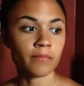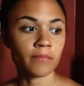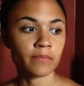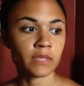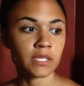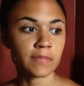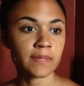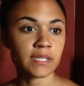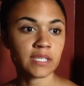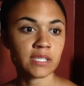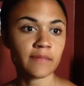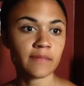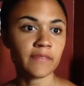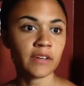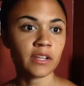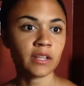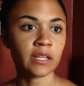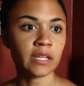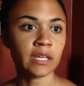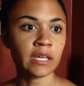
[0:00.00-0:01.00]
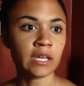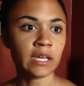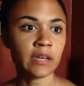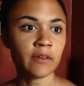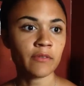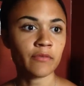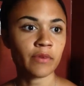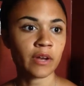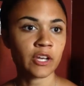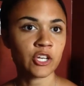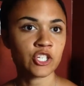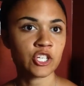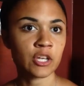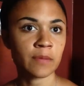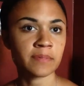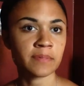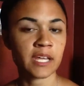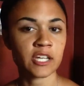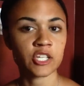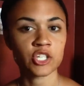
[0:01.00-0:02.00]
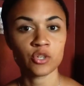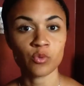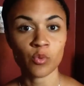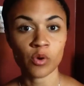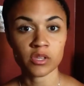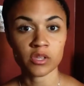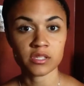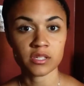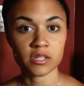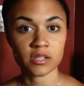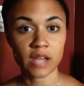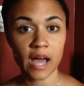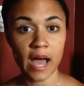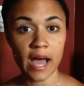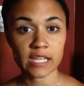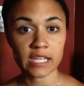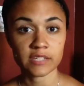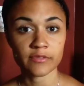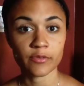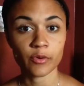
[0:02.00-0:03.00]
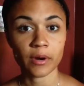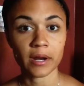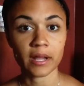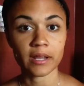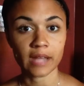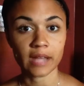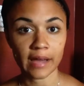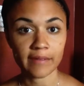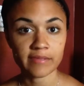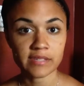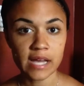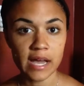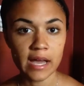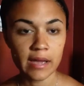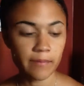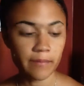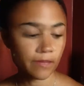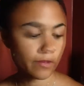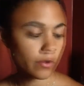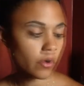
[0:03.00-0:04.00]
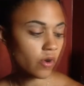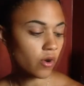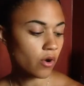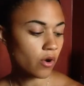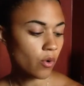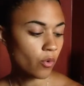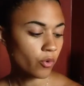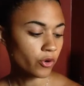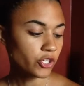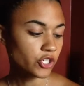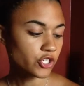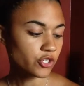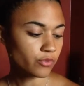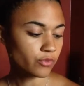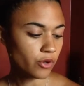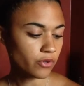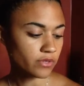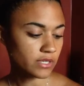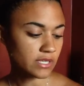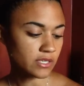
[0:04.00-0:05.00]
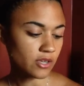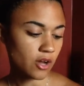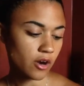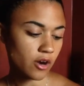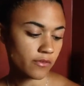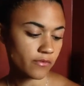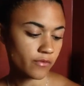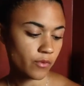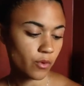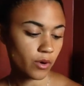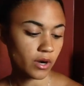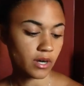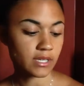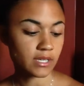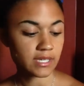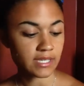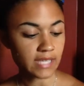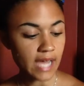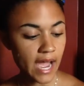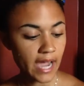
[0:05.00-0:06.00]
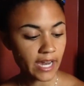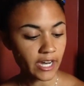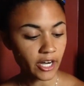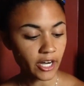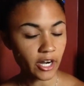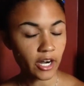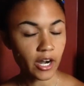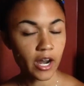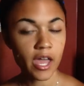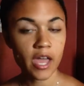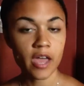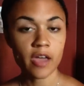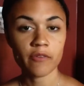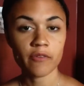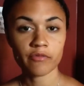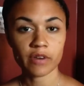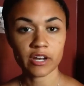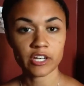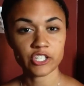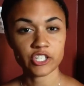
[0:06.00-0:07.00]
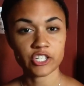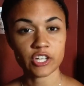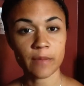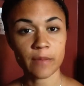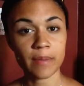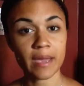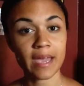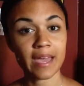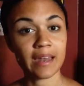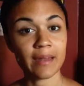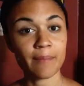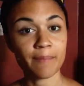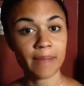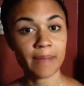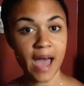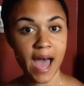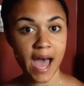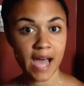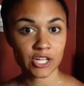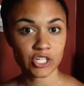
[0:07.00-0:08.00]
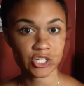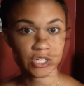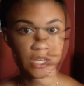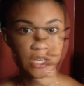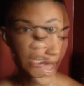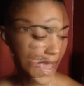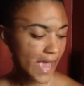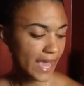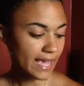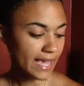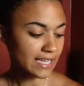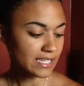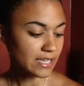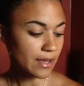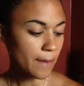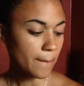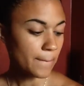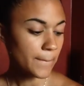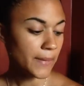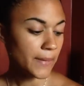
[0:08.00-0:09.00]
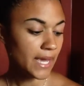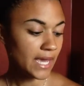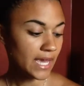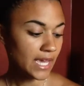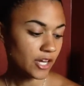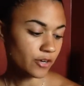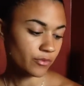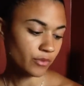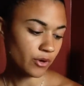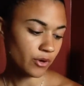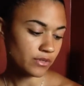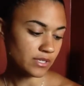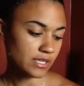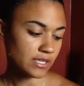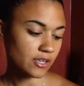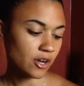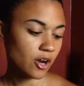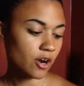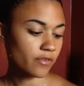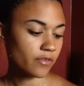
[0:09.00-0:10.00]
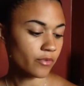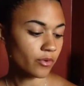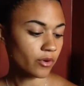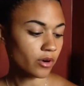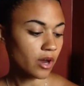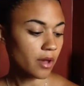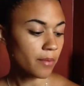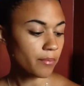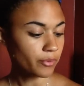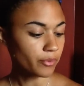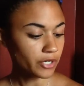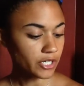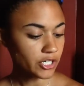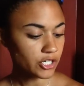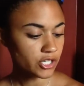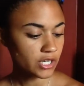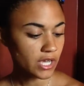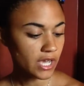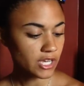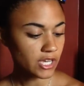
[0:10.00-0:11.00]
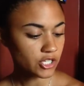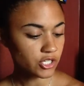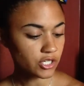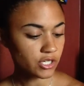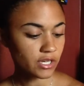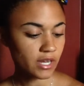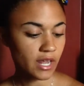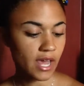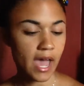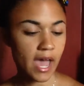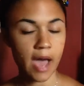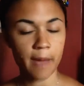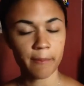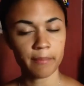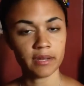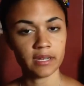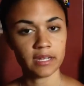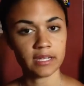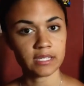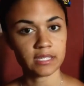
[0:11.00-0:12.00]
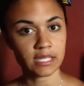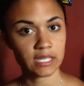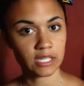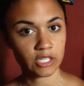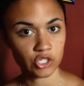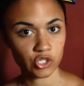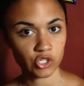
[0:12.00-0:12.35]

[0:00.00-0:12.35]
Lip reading: Specifically, friendships that you want to last for a lifetime. Orange roses are for desire, friendship, and passion. And pink roses are for appreciation, happiness, and